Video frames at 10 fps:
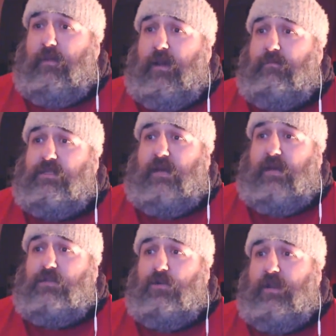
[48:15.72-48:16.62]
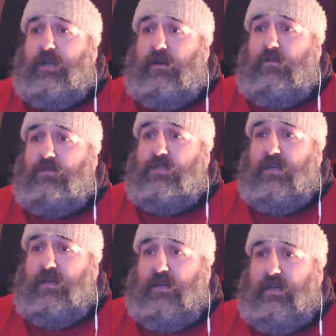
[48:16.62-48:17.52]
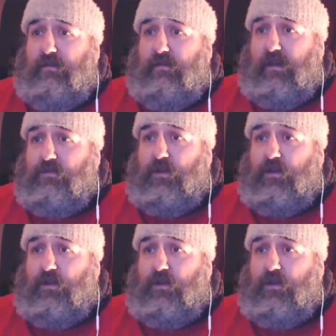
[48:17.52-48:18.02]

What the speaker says: sub scoring goals. There we go.